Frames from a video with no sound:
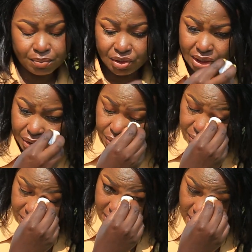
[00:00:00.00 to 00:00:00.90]

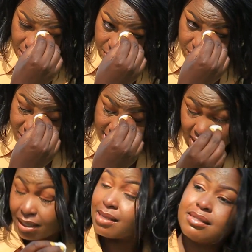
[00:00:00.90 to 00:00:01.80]
mshashura, which is
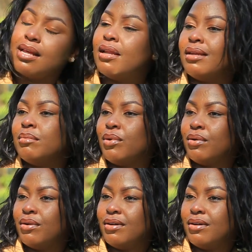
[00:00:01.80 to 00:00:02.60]
understandable.